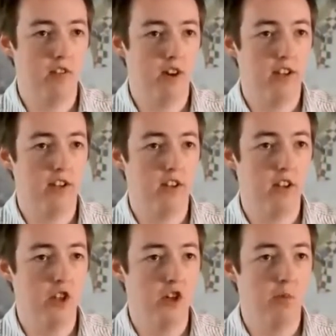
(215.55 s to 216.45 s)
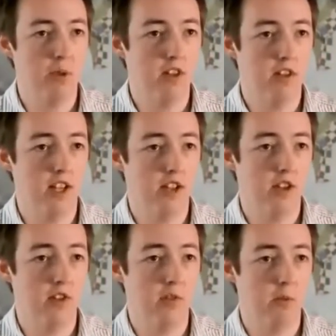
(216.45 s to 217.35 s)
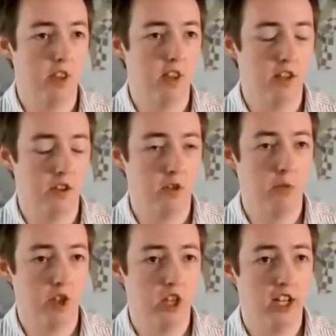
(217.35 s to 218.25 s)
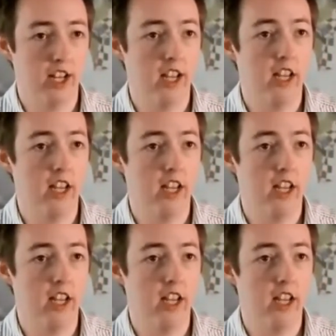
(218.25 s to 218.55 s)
find certain usability issues within the customer journey.